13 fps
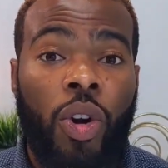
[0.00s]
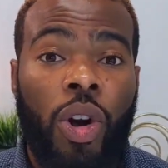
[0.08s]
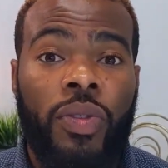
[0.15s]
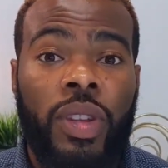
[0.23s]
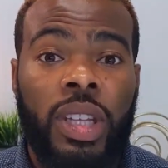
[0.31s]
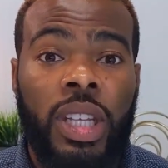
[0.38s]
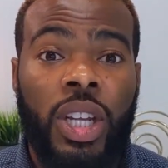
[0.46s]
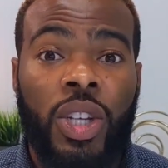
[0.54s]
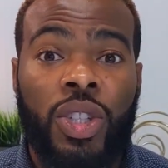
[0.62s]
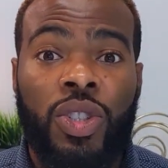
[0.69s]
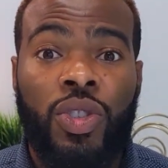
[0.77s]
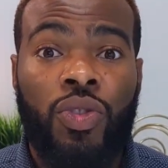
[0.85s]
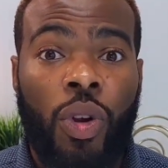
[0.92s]
off the year
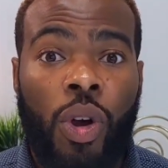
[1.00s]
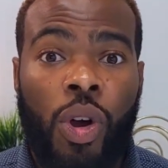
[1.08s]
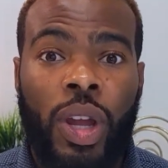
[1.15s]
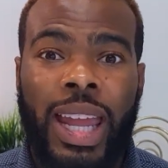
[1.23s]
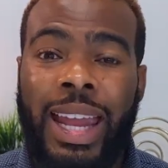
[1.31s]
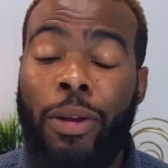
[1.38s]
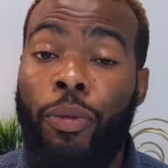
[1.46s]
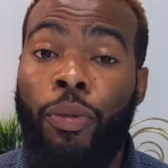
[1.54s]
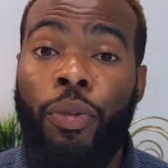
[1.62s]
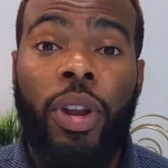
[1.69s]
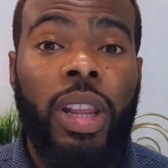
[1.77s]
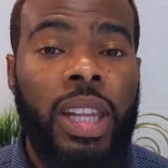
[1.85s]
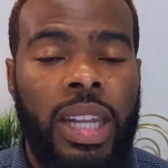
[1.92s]
strong and
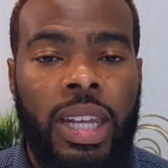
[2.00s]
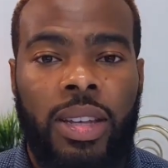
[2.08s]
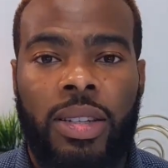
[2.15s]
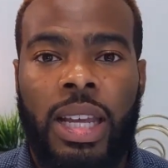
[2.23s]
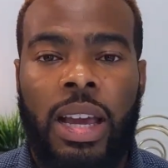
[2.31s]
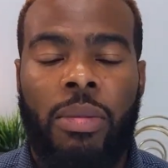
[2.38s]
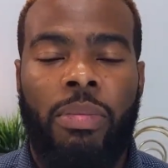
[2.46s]
really nail down